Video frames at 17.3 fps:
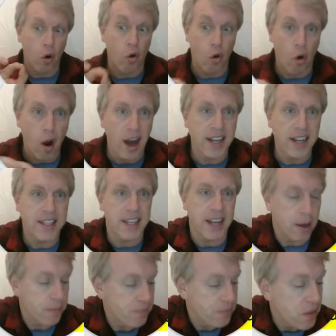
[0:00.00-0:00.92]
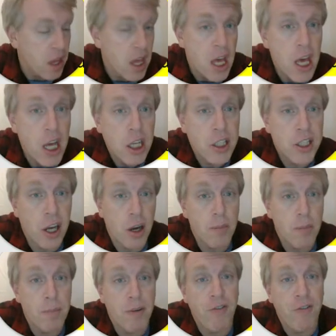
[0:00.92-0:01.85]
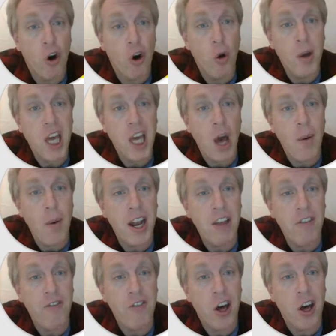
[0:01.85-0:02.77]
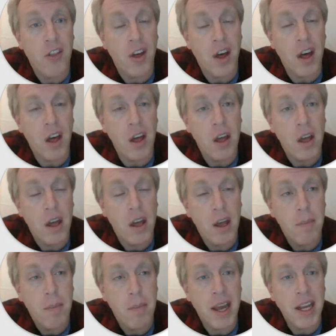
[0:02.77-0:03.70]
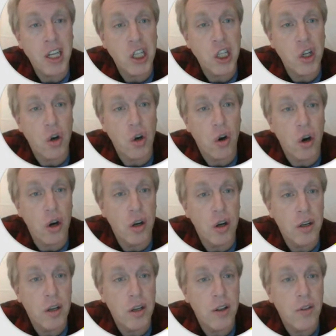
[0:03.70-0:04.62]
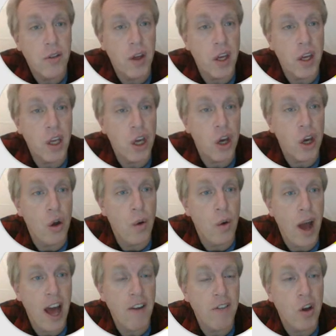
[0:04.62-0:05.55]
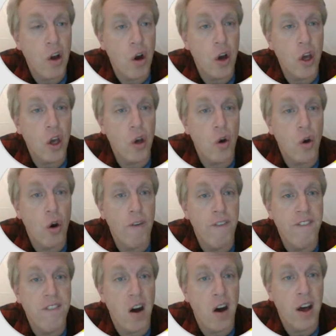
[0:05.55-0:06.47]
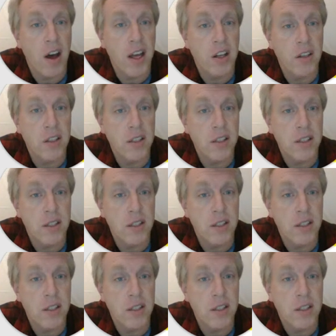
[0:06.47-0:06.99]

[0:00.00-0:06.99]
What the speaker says: writing. So before we go any further, make sure that you have got your files,